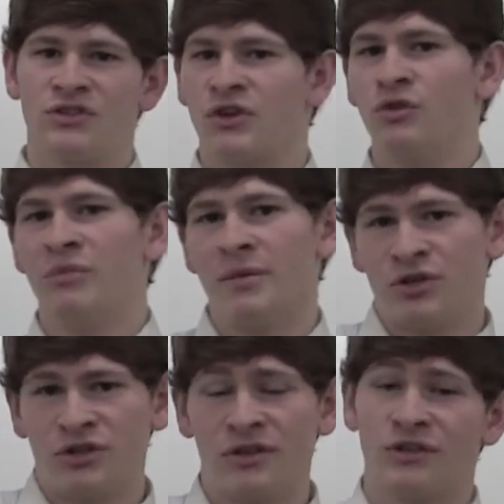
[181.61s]
she's cute, maybe
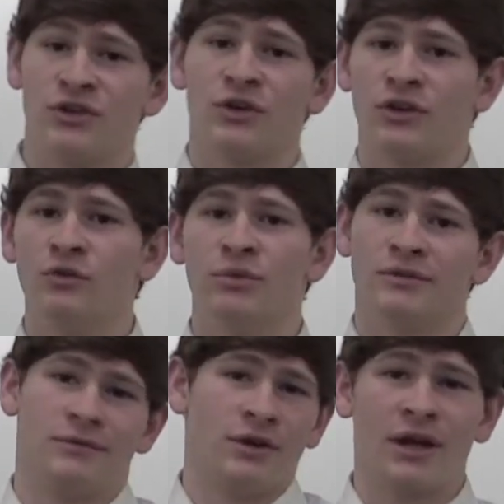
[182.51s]
she thinks you're cute,
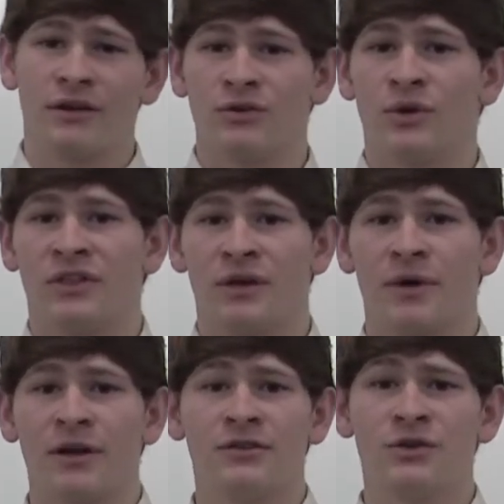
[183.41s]
but you're not going to do anything
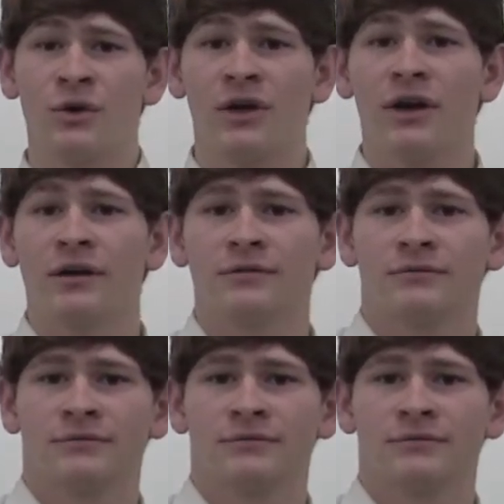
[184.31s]
about it because you don't care.